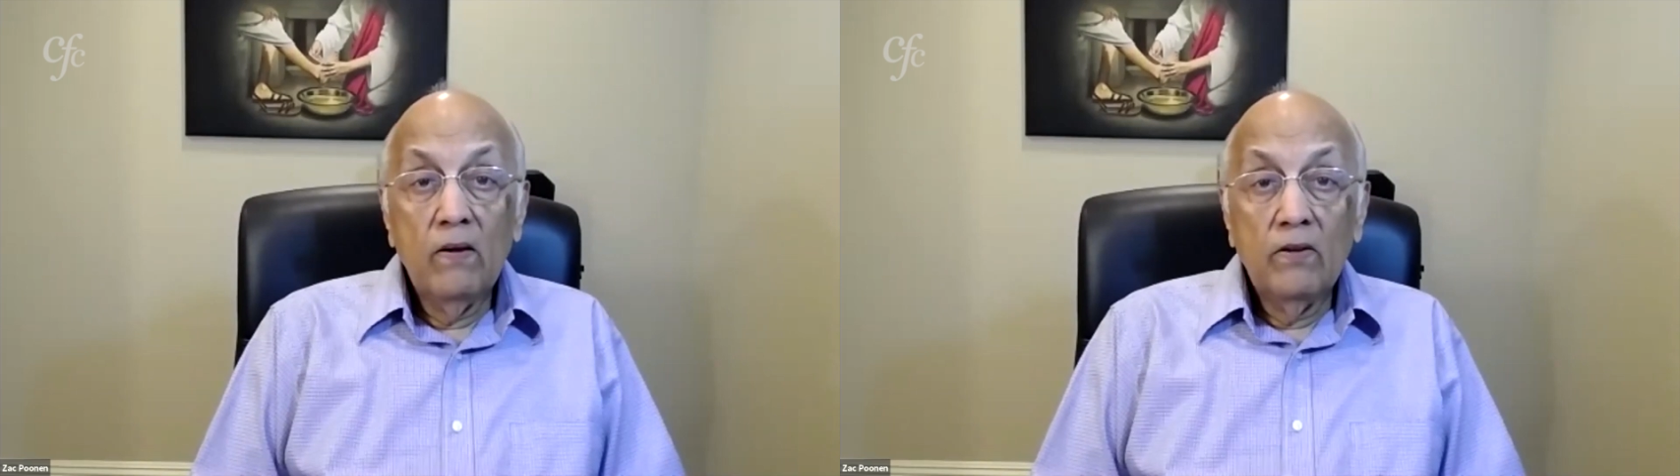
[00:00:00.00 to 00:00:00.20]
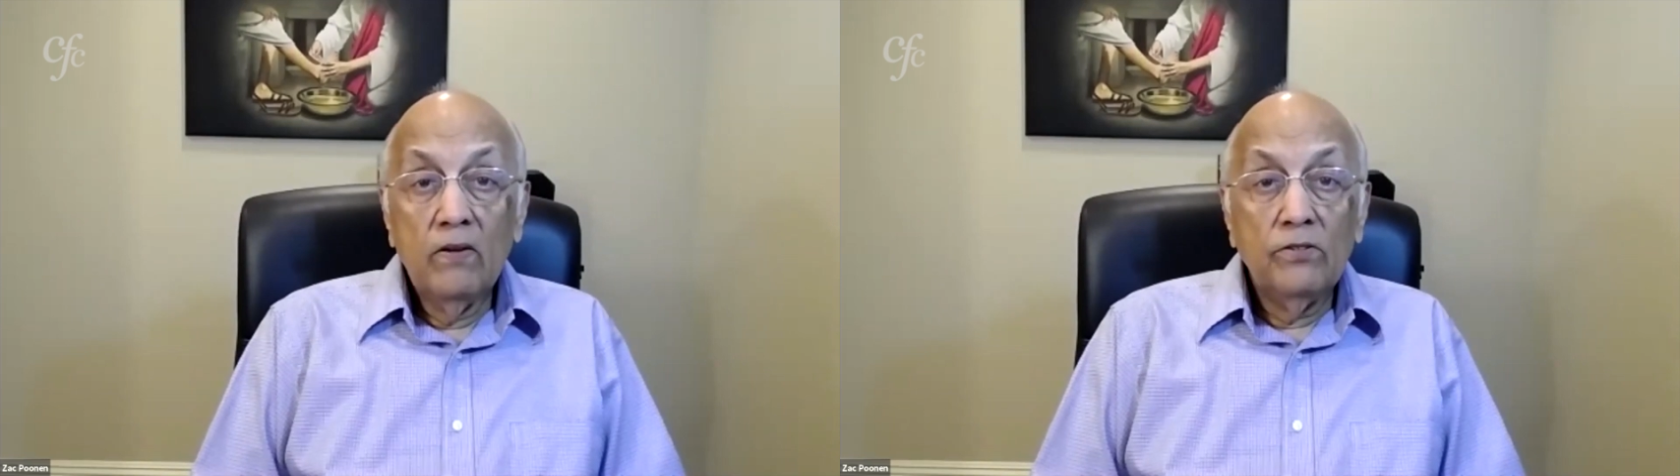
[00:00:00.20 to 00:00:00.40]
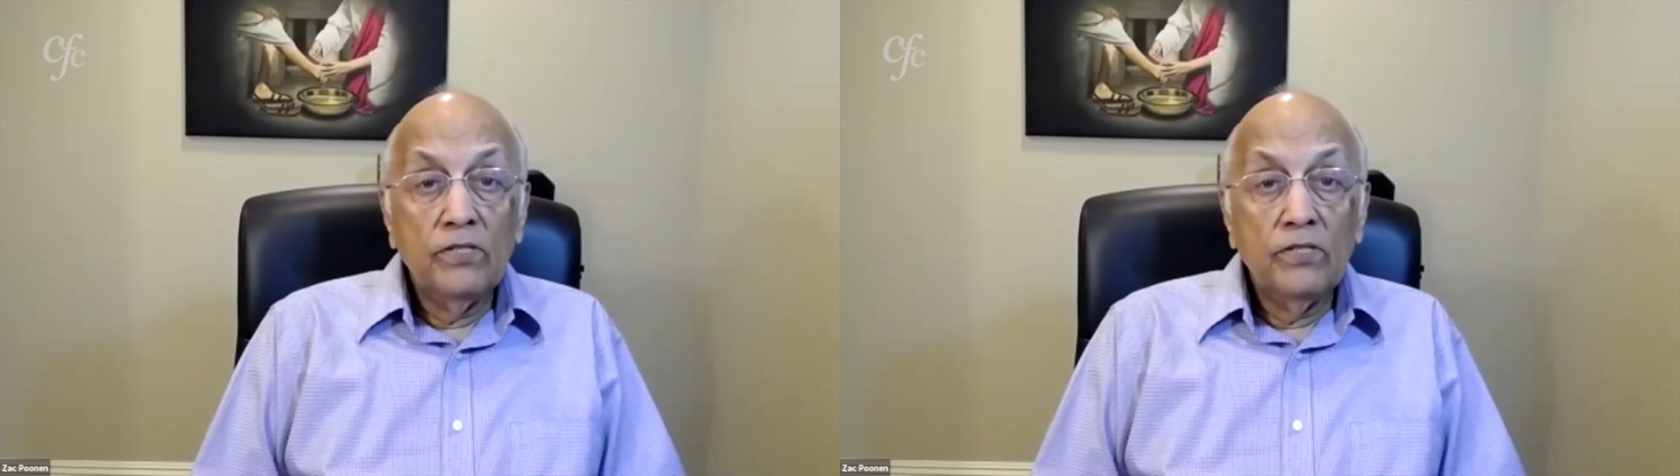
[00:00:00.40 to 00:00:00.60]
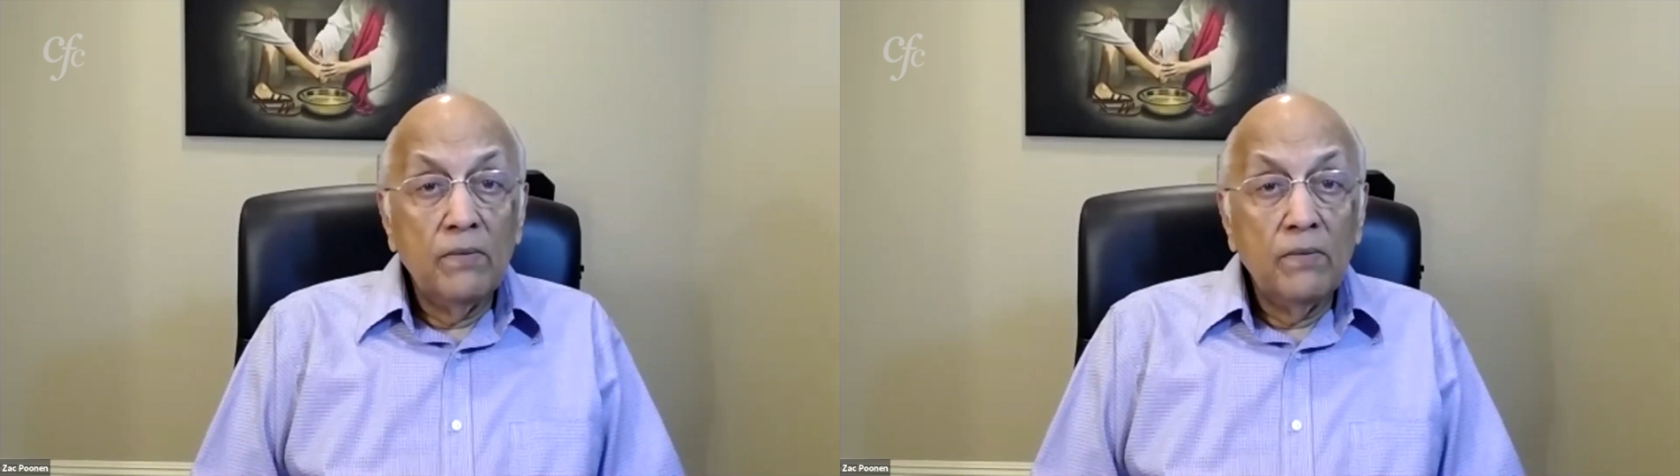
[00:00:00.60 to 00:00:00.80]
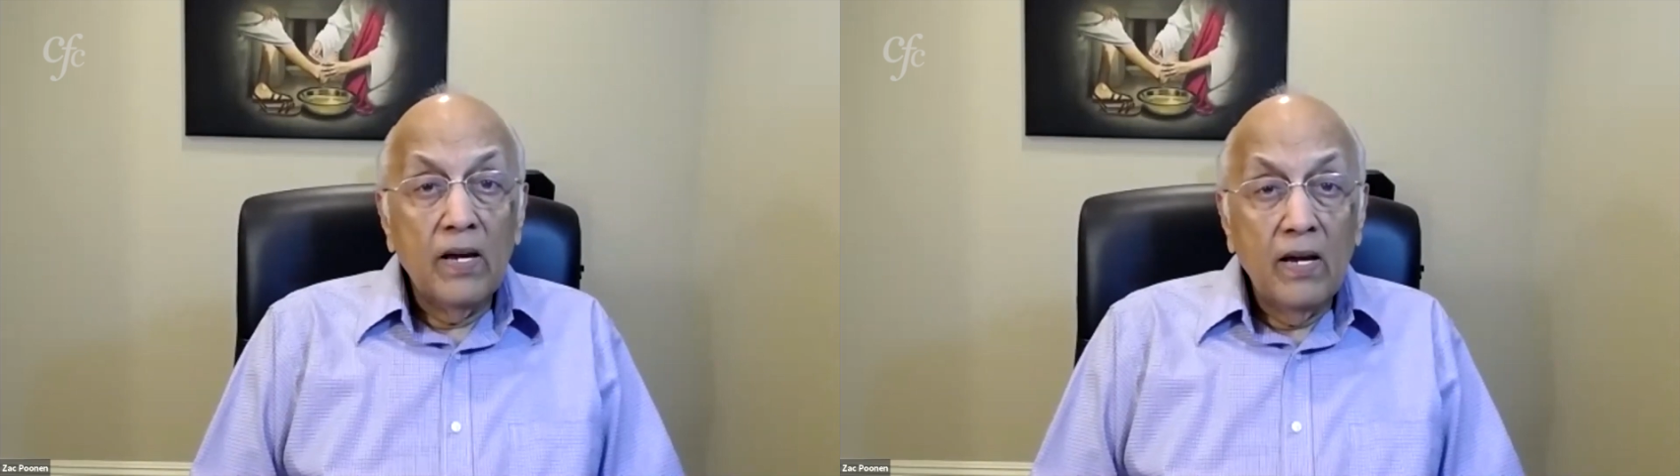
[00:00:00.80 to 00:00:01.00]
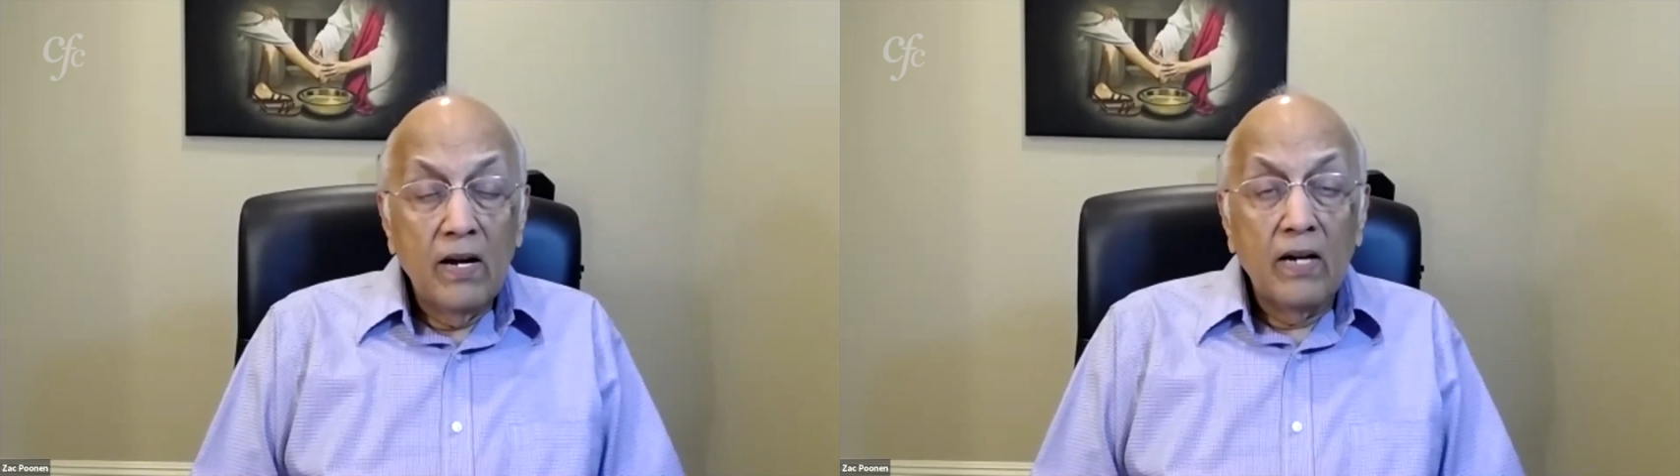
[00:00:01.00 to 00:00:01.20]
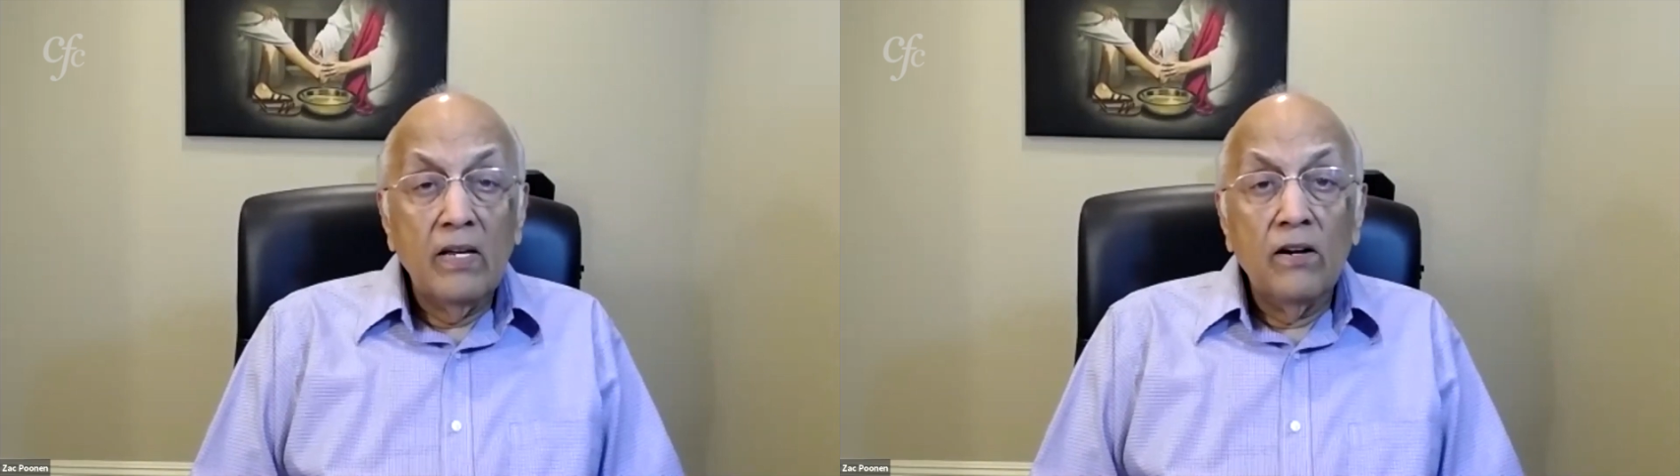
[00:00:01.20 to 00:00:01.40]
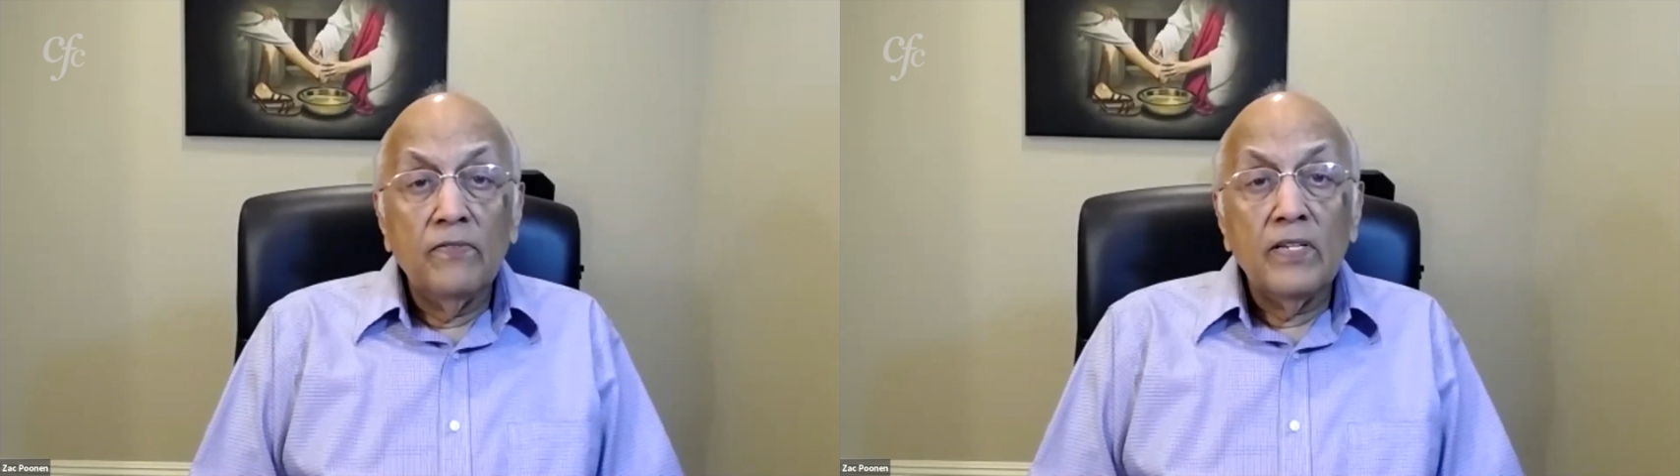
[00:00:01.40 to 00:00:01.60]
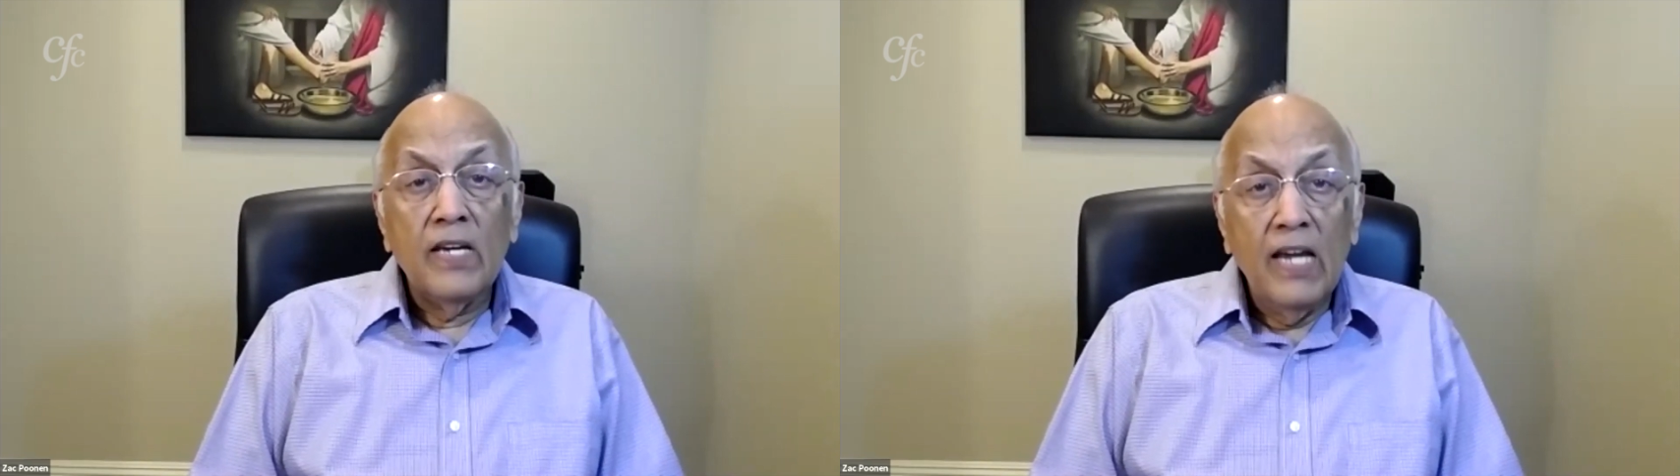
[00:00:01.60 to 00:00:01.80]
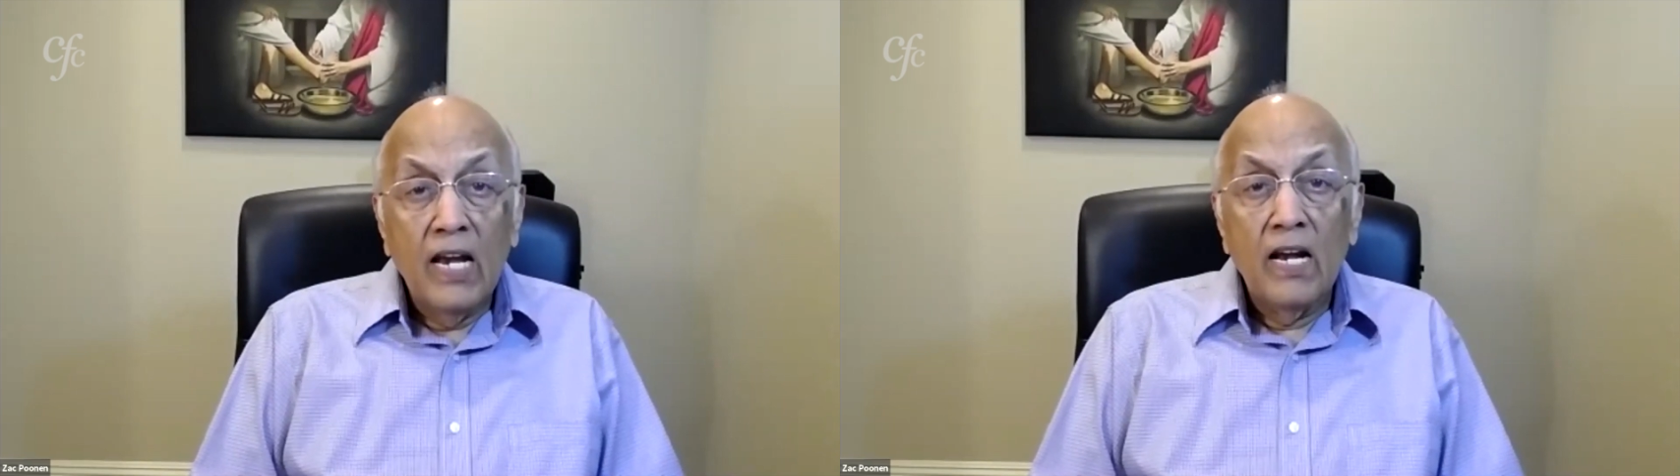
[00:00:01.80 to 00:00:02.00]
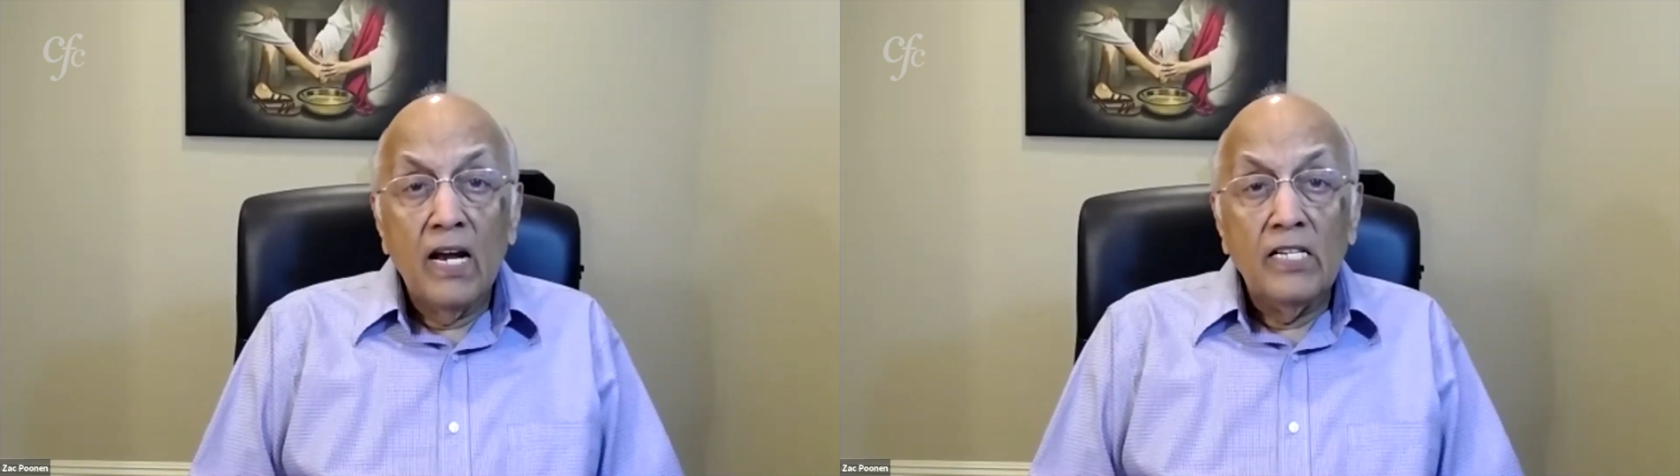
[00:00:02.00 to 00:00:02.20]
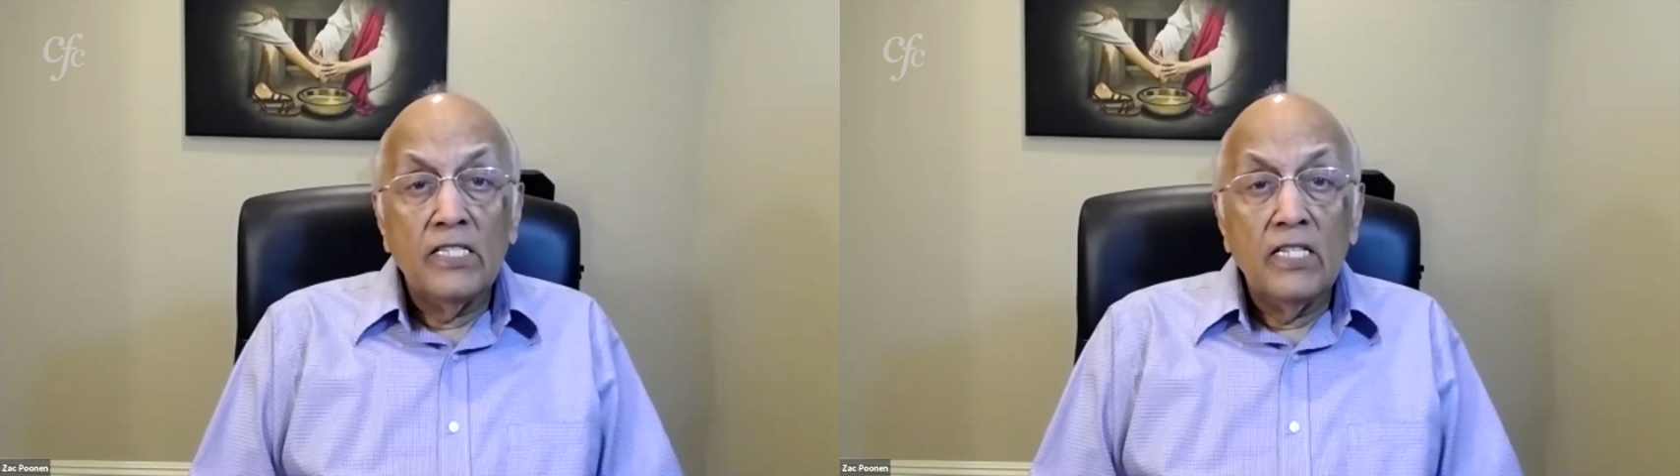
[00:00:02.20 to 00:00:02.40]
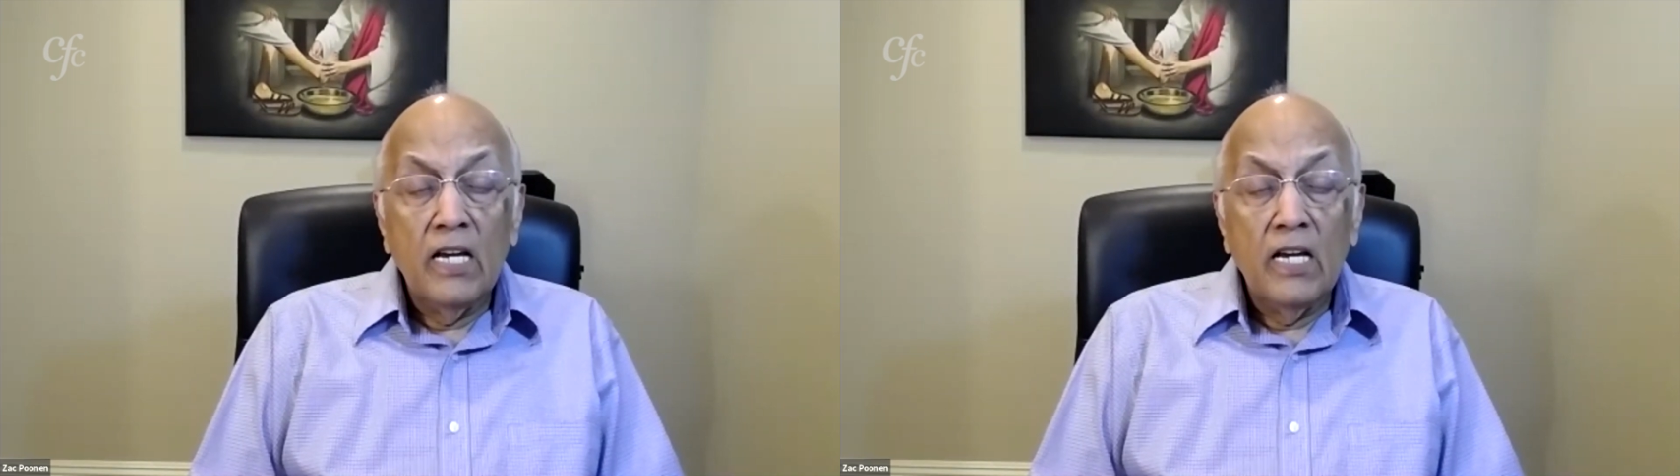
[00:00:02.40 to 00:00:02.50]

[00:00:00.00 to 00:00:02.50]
So the cutting off of the Canaanites and the